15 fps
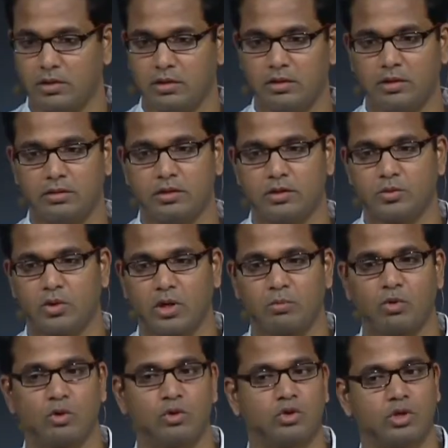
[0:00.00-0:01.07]
and that's what
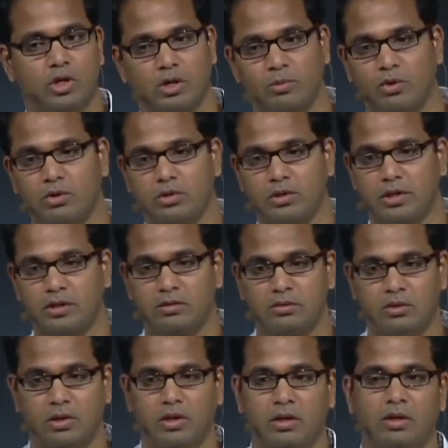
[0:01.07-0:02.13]
I'm going to talk about
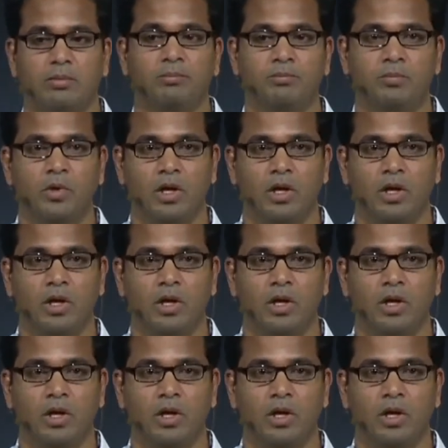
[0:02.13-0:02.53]
today.